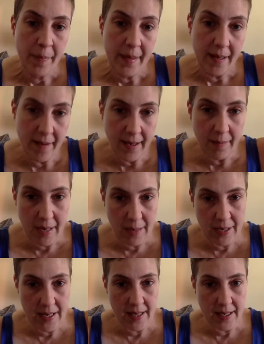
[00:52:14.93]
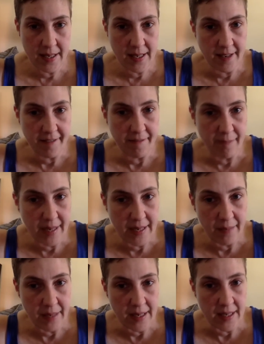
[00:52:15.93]
You think maybe this stuff might
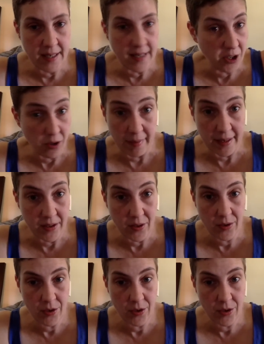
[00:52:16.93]
be detrimental